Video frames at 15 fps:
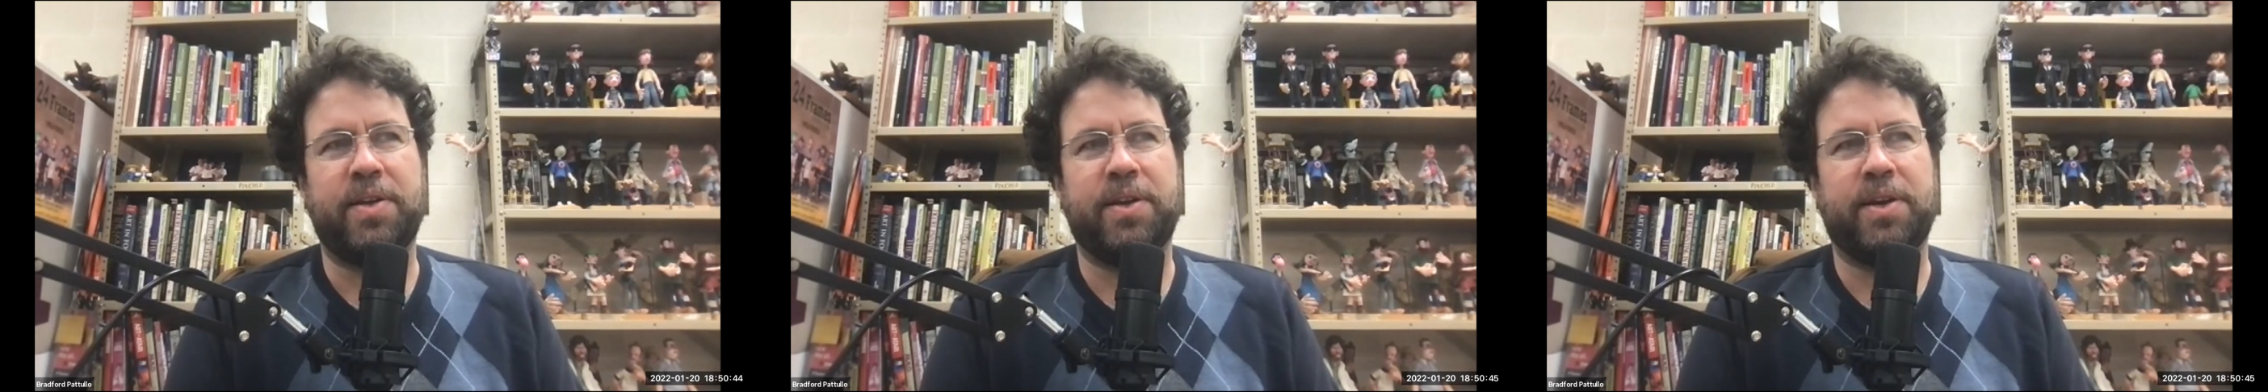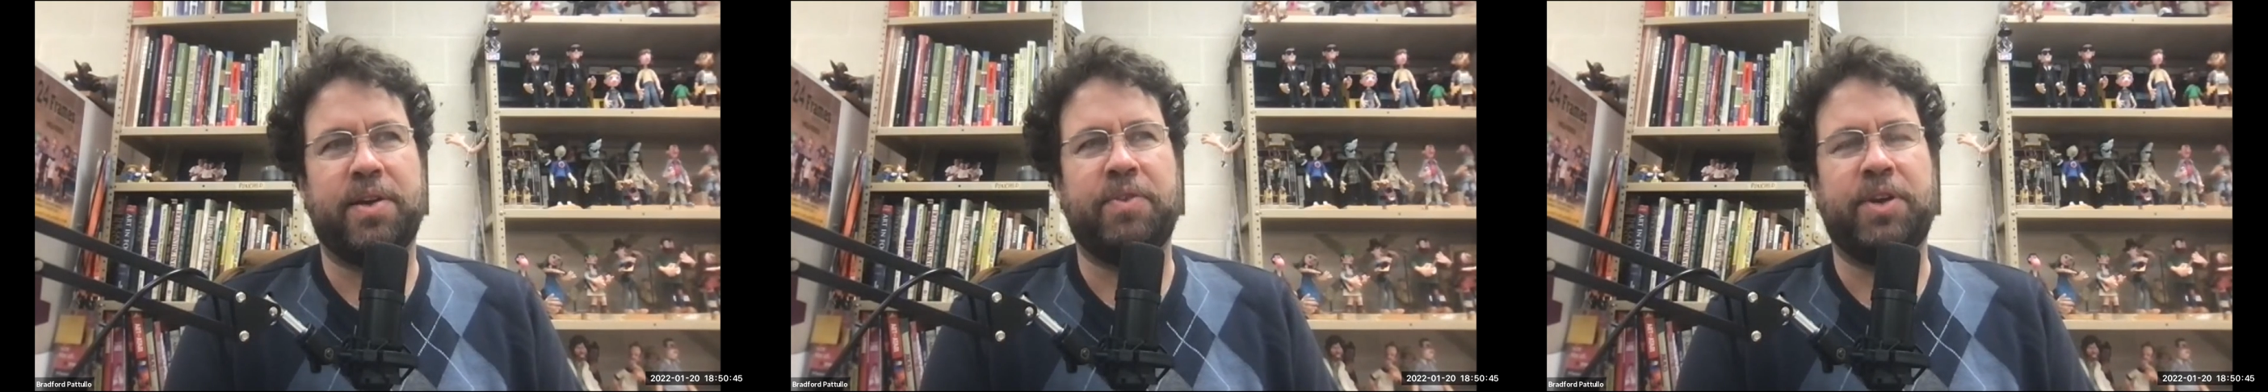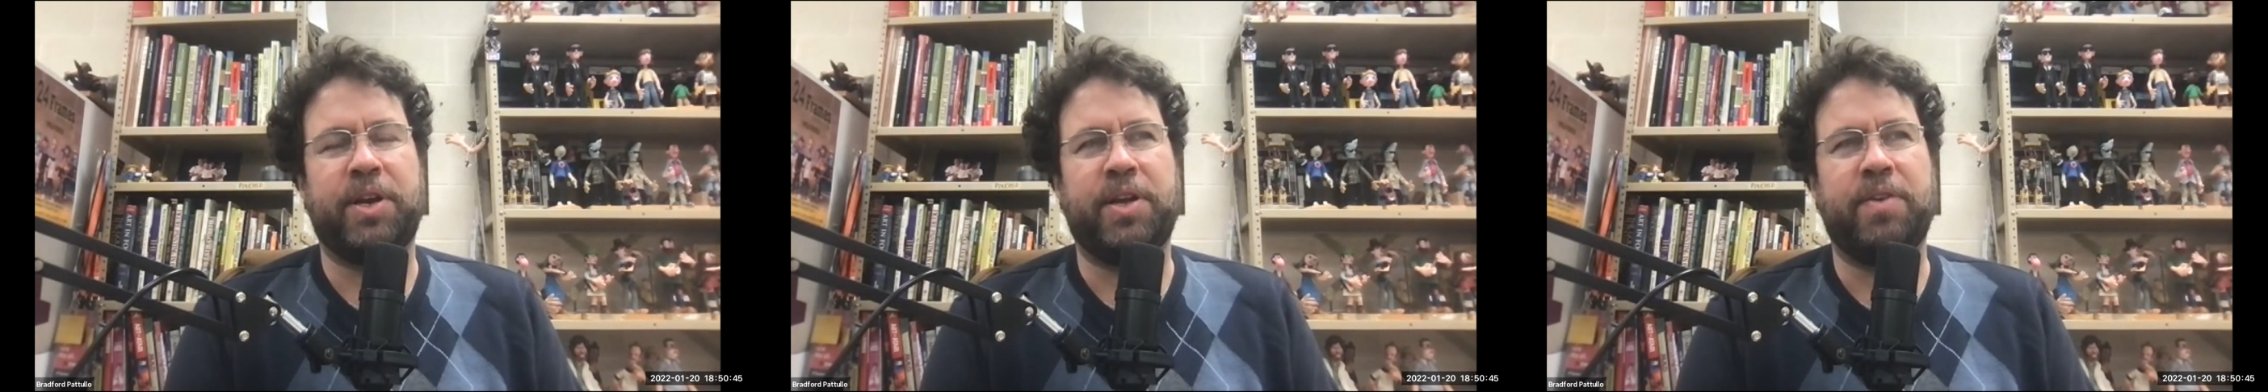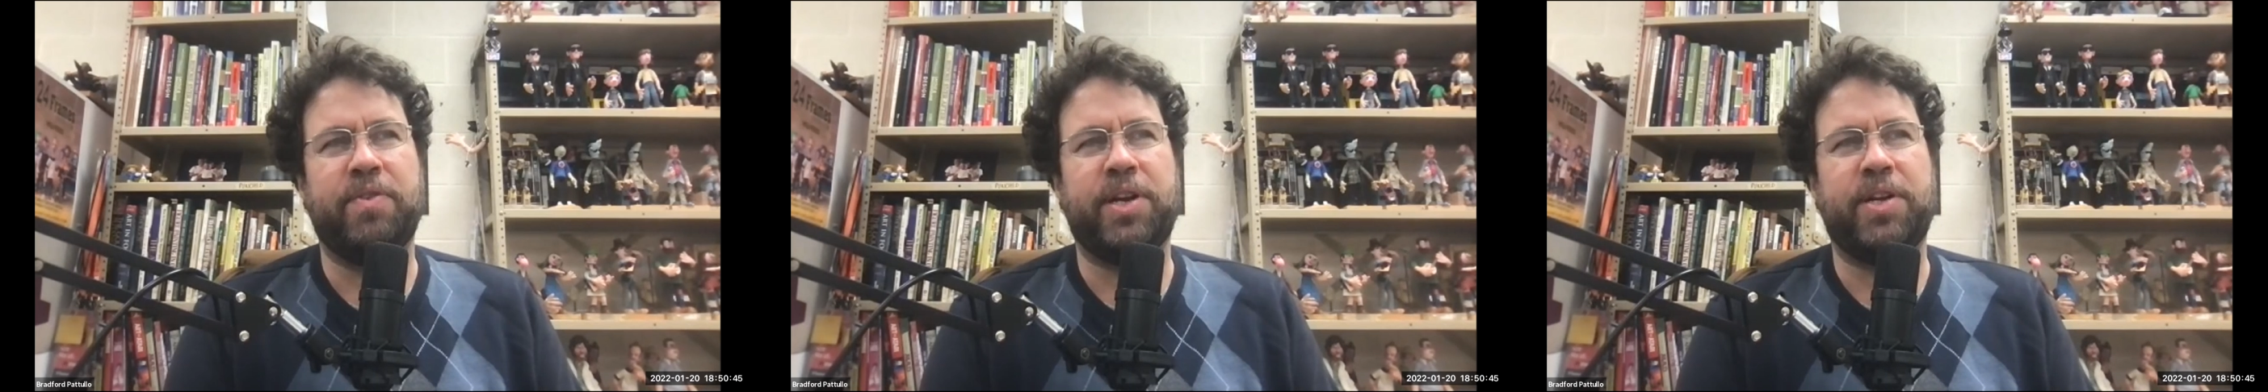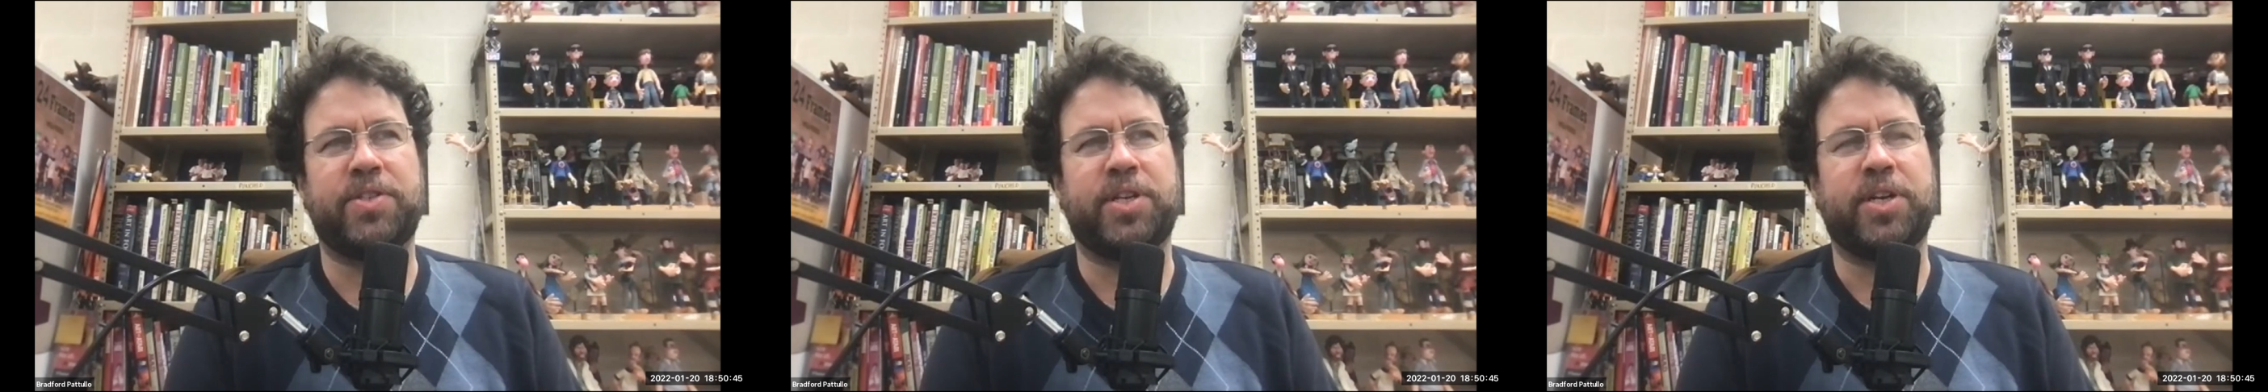I mean,
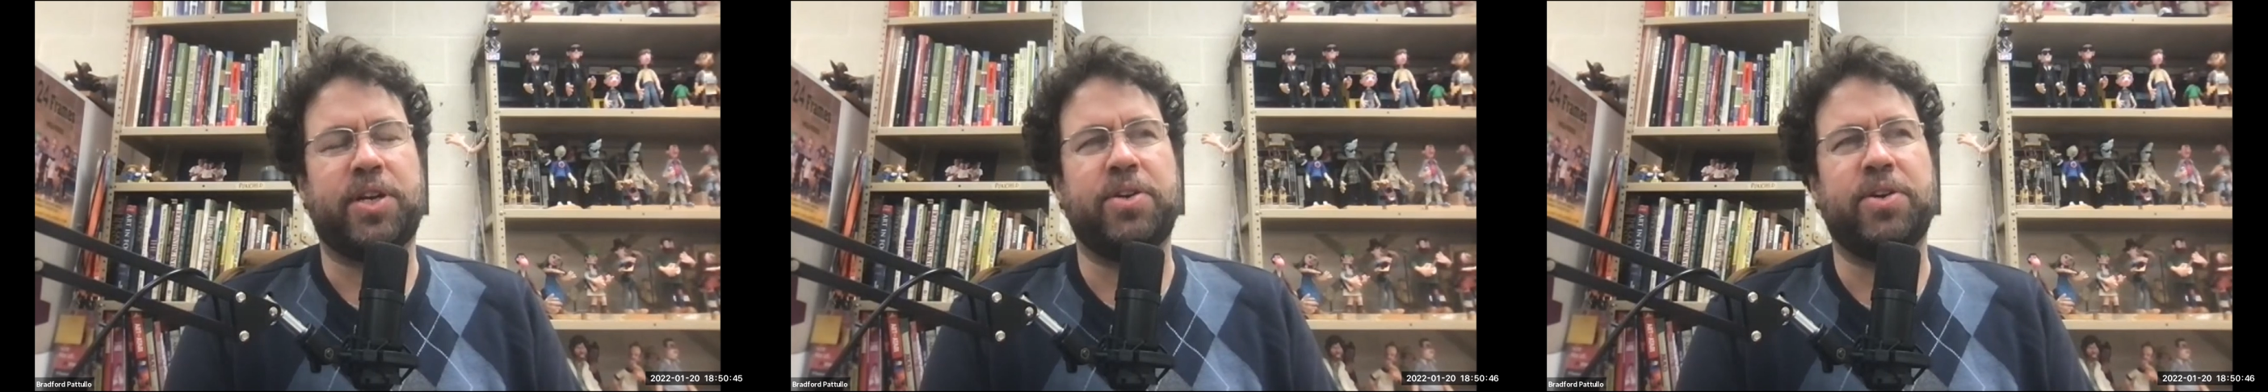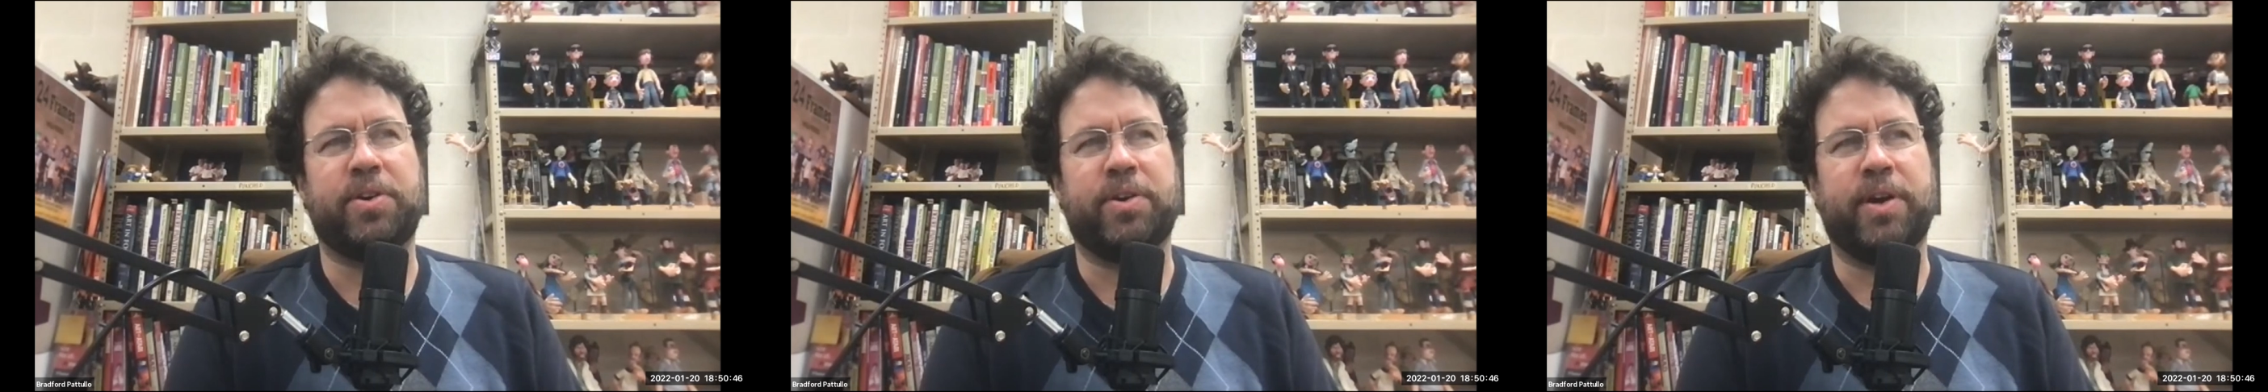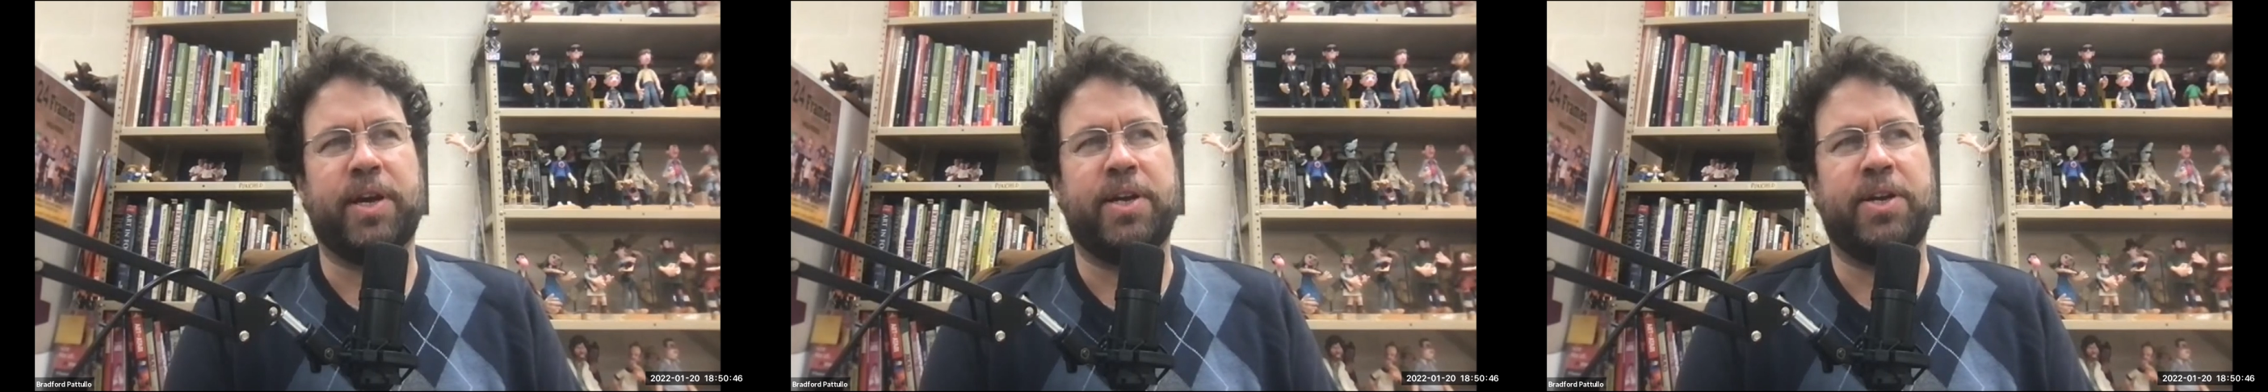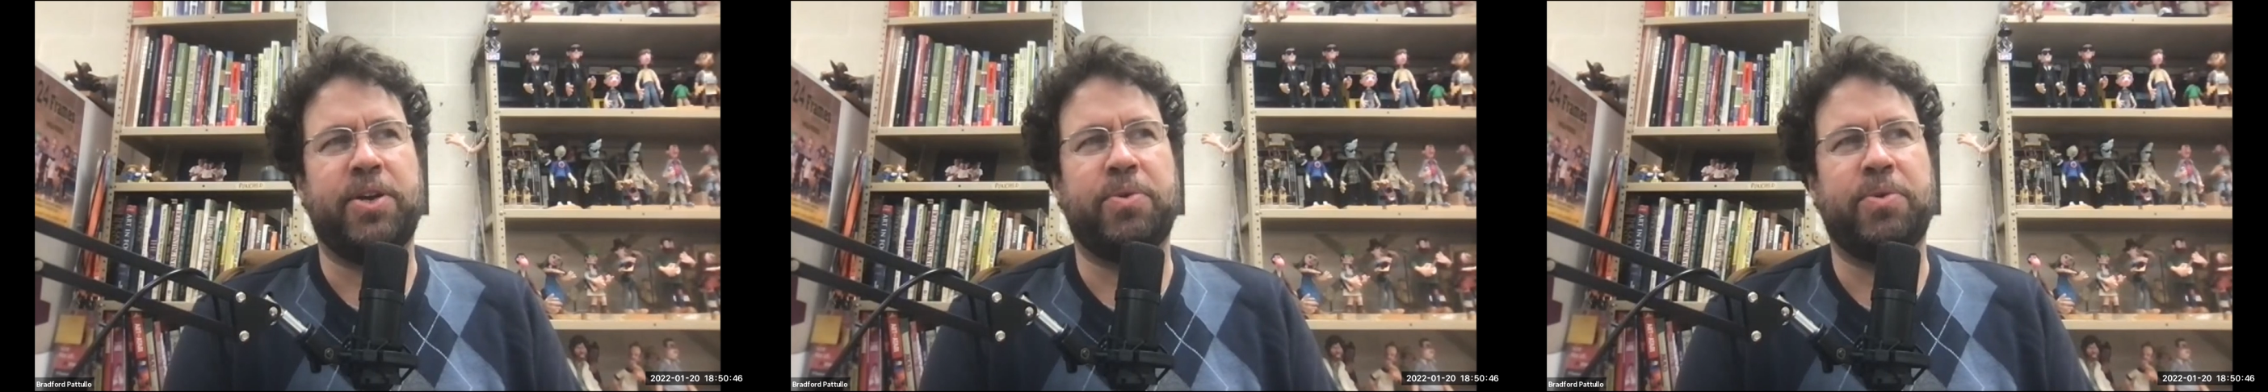even as an undergrad,